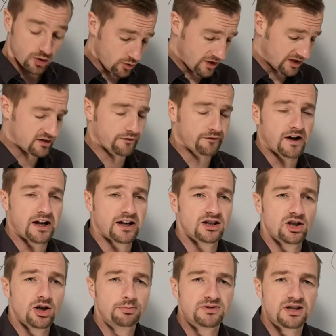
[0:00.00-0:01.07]
do not define
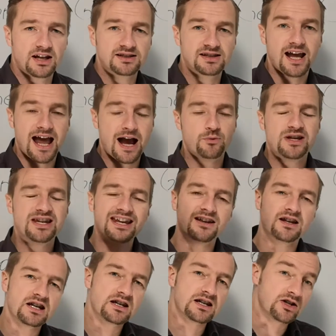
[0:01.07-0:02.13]
the objects, and we
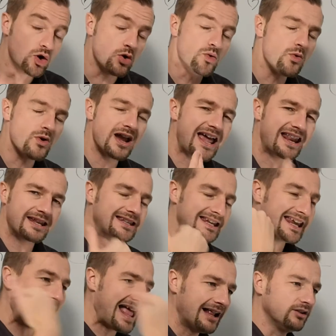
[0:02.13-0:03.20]
can do
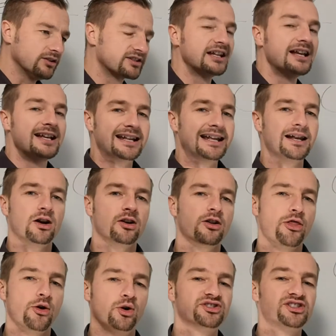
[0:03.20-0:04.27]
anything else than our
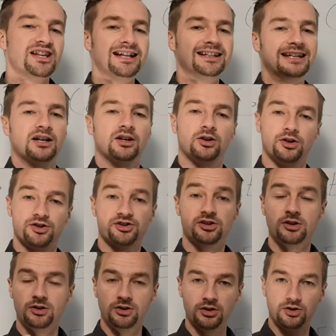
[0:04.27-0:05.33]
thoughts tell us
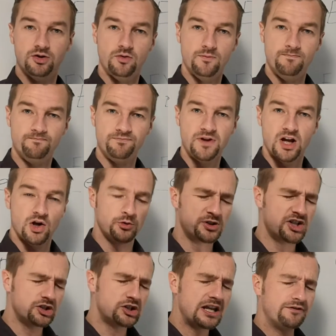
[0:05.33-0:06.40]
to do. We
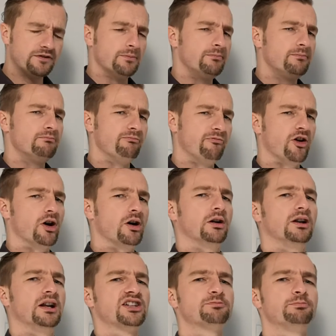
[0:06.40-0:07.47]
should give them far
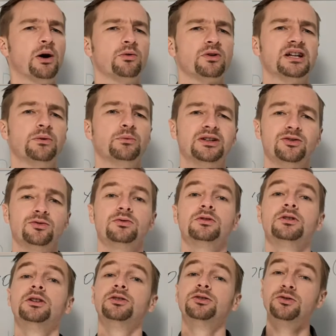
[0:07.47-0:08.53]
less power than we do
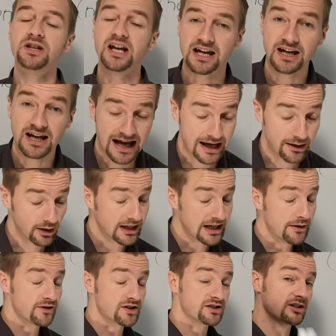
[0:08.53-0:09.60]
today. It'll
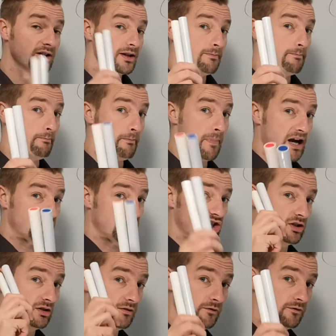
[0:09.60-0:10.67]
give us
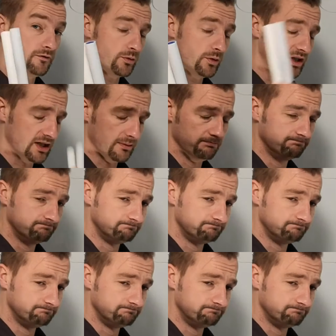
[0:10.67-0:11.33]
much freedom.